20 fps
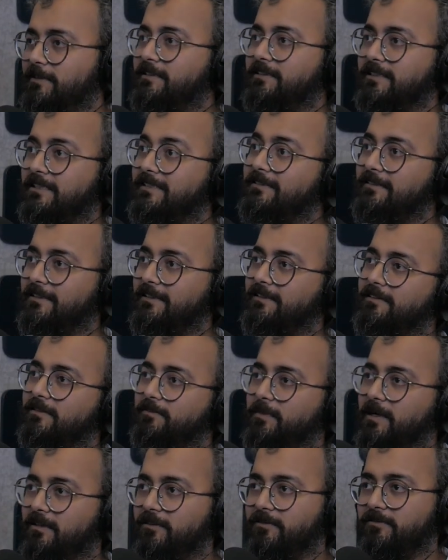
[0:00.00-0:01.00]
Is a
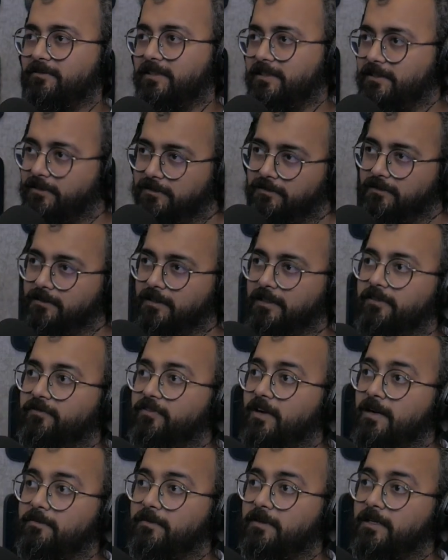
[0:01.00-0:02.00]
better question.
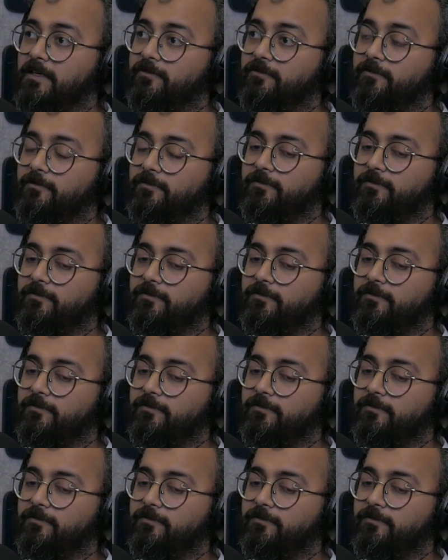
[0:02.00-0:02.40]
If